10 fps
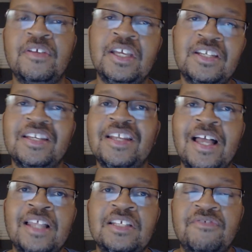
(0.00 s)
Get the
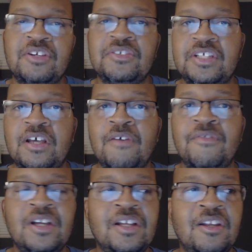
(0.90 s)
knowledge for yourself,
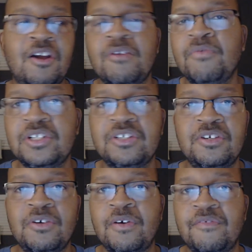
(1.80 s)
learn what you're
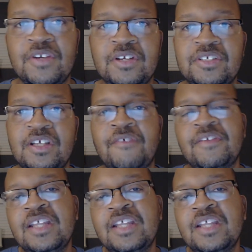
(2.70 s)
doing for yourself,